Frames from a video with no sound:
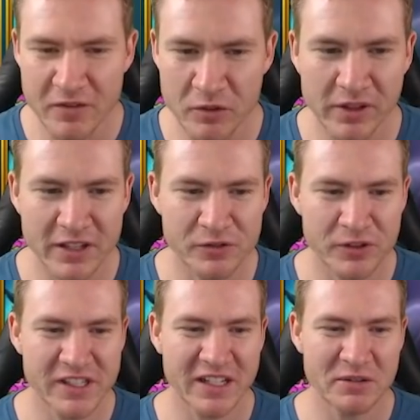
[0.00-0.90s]
even realize for
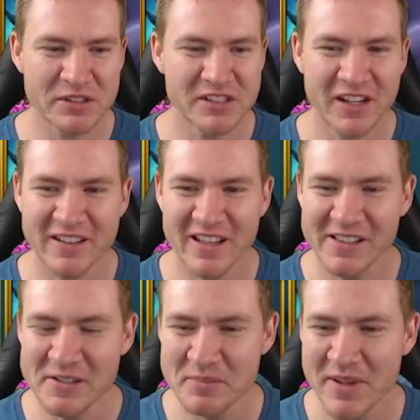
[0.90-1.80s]
a second I was stuck in that
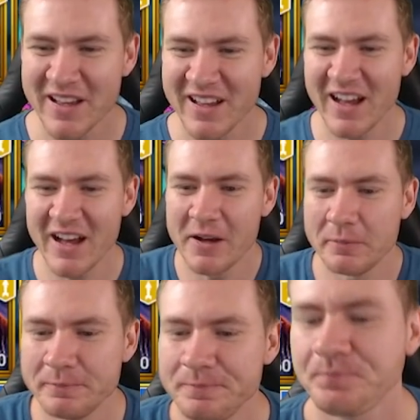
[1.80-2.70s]
loop.
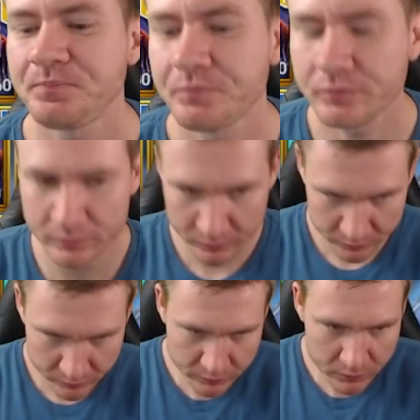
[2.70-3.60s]
Um,
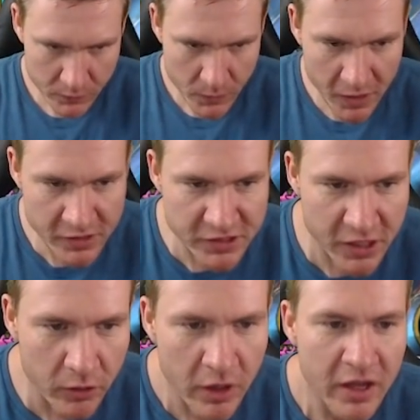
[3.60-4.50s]

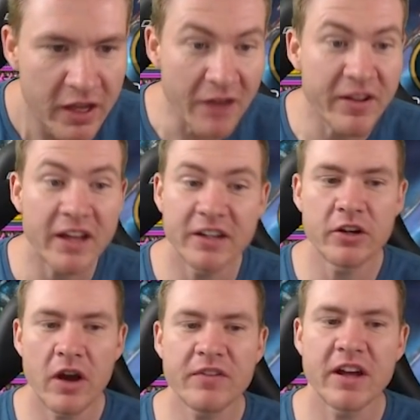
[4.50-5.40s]
so I've got
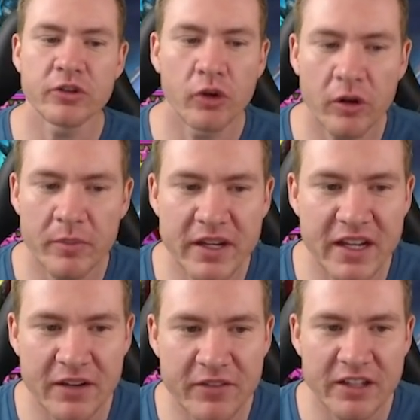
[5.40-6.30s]
you know I've got Tormin
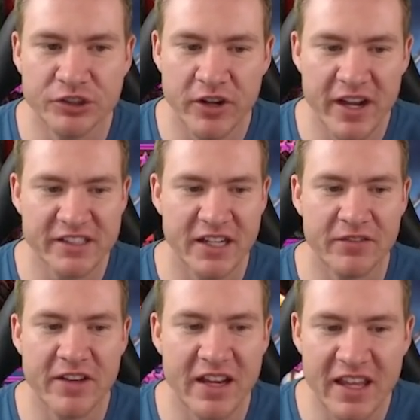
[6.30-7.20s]
and I've got Drex and
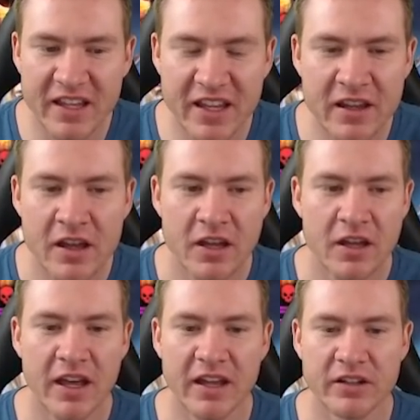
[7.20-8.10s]
I've got Iggy
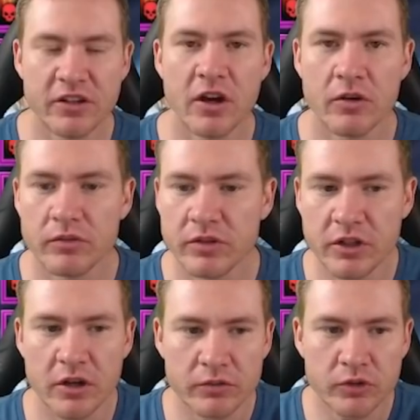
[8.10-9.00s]
and you know
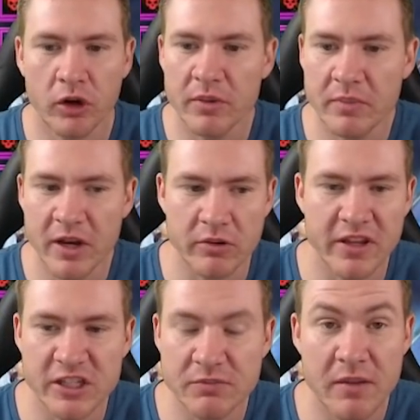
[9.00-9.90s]
you know Tormin paired with
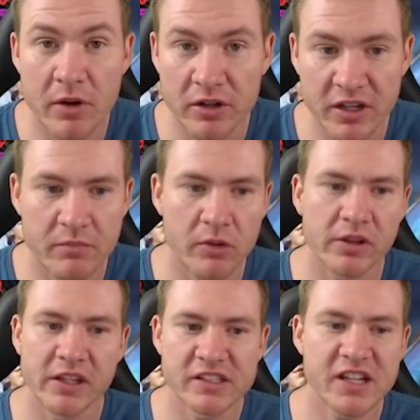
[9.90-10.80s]
HP Burn can be
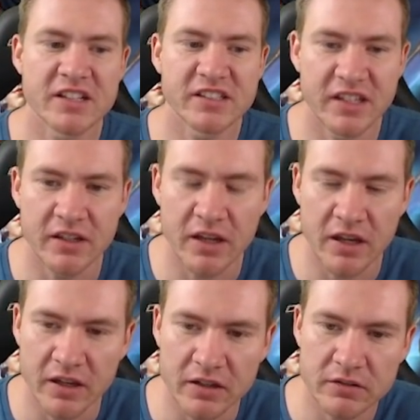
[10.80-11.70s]
really disgusting
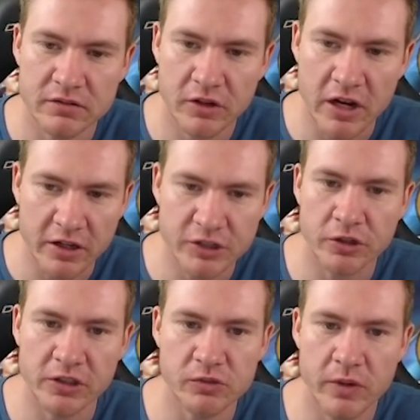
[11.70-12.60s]
uh, crowd
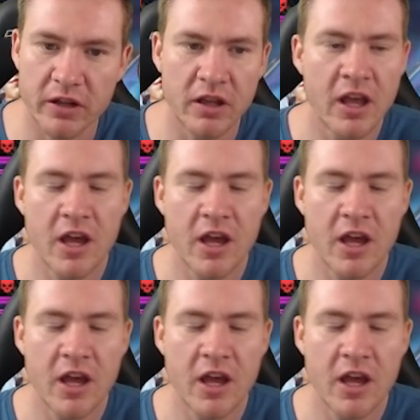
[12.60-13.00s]
control as well.